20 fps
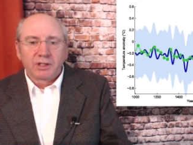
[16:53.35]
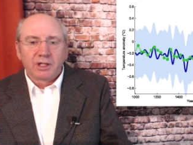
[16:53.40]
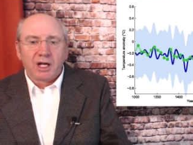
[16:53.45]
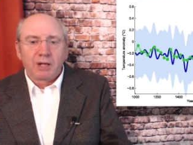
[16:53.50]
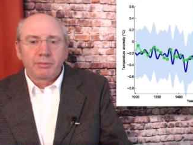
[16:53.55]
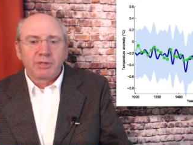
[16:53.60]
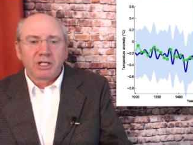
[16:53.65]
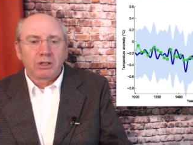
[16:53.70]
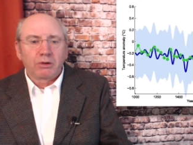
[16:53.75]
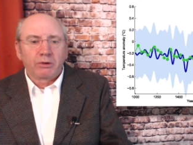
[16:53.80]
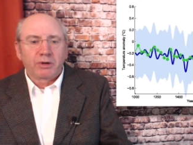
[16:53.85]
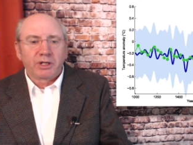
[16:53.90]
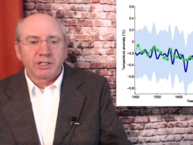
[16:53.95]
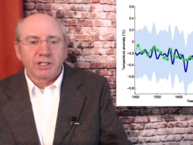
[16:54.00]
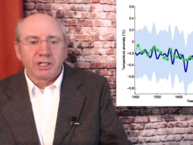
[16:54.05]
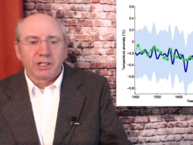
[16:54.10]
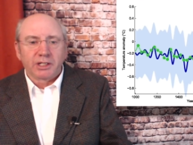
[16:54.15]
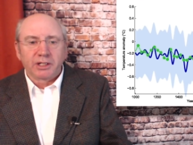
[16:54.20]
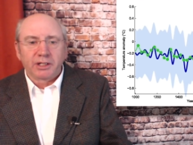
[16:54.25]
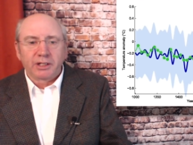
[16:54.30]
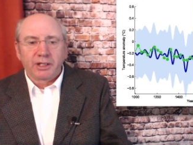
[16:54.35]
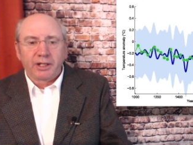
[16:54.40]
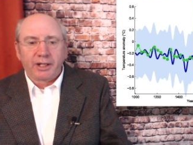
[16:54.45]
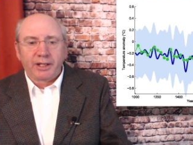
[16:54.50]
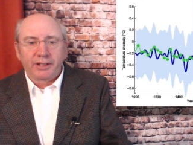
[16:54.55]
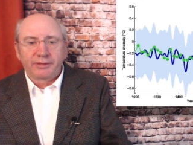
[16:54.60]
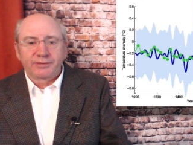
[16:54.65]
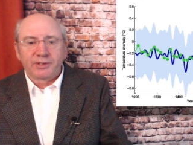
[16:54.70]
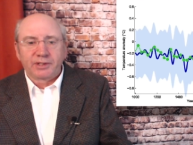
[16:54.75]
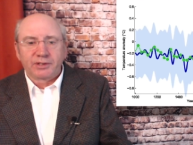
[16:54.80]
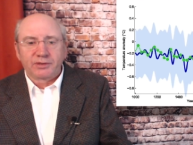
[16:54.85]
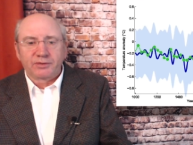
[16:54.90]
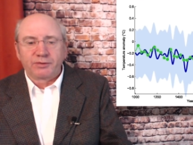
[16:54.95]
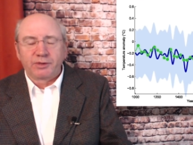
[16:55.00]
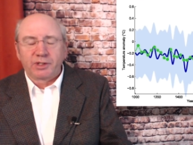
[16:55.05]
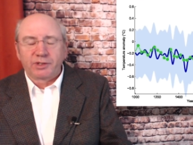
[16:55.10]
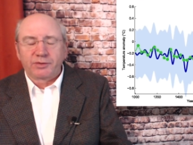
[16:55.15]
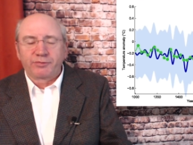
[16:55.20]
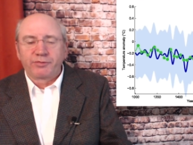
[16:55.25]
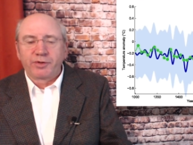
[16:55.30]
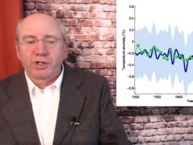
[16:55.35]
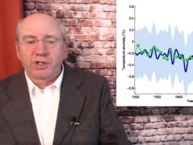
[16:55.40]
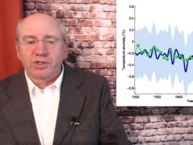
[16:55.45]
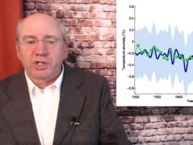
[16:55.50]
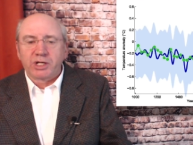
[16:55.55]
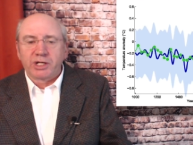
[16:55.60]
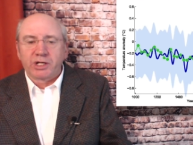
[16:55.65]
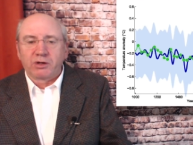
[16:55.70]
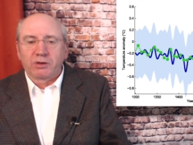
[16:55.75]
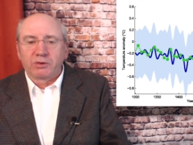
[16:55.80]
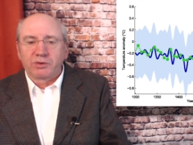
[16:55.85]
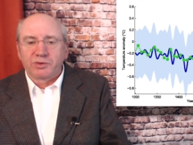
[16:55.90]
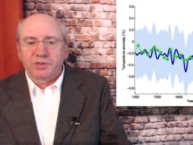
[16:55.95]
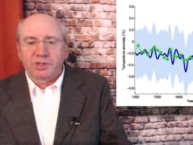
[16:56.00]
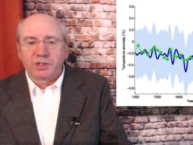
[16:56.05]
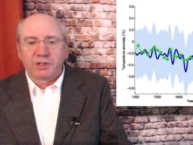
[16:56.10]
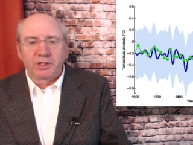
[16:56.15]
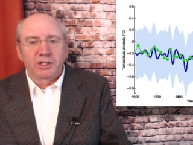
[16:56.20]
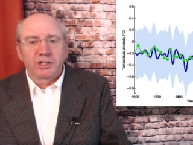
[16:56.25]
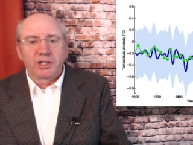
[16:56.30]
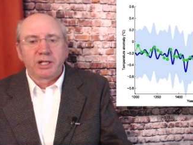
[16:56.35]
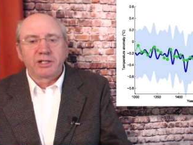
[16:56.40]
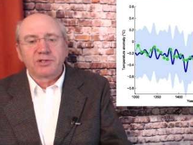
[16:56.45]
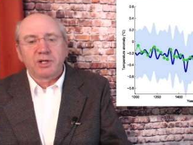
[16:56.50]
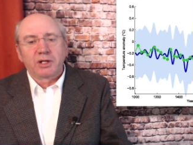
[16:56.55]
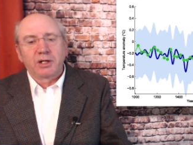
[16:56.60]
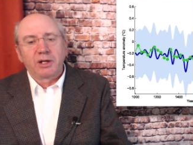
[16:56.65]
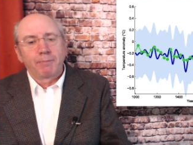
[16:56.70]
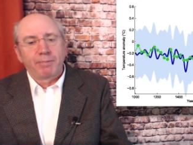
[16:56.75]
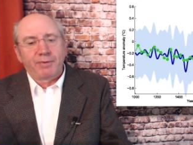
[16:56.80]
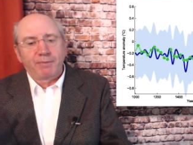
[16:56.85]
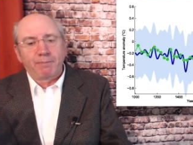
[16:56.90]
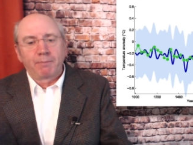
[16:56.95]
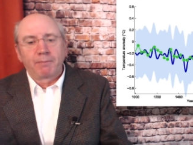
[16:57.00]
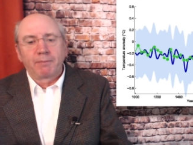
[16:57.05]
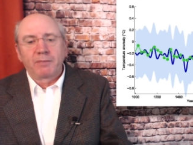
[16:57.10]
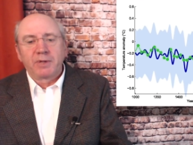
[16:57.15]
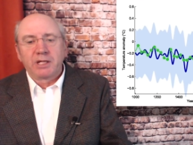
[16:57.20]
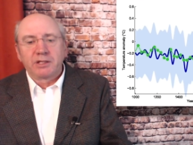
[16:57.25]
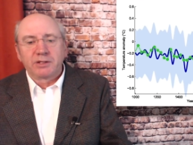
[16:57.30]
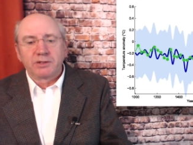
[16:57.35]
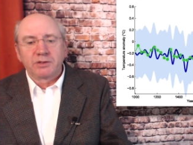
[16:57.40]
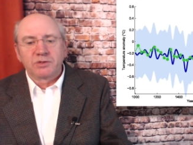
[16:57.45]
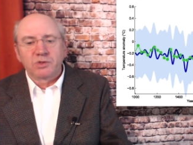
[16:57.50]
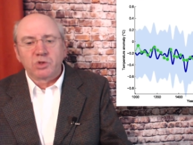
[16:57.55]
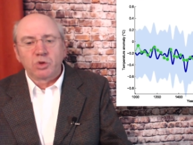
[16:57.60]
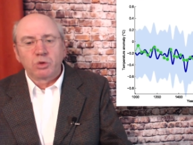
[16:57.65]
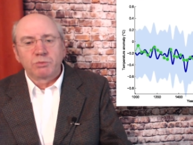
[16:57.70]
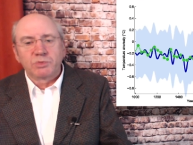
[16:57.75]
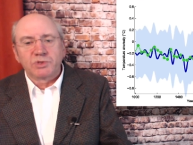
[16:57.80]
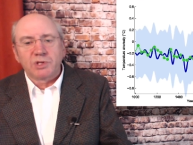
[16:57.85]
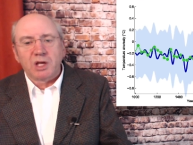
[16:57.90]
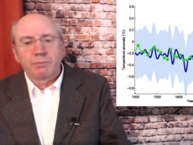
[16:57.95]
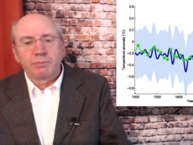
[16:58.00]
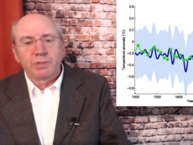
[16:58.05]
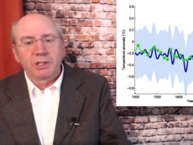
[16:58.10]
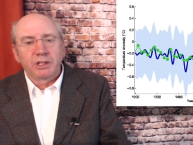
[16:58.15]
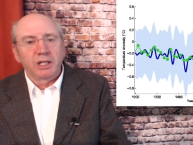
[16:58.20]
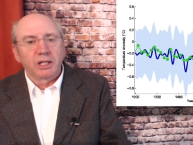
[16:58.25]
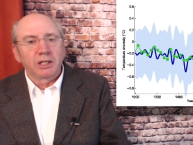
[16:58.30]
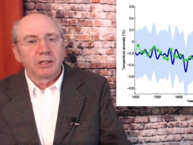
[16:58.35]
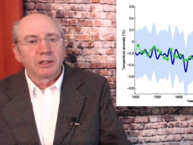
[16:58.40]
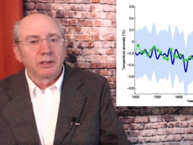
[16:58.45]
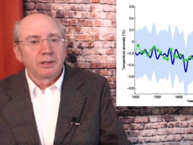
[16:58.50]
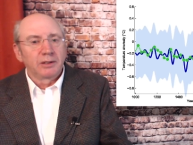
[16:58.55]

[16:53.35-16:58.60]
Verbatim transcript: I mean, look at it. it it's, it's, virtually constant, and then suddenly it zooms up in the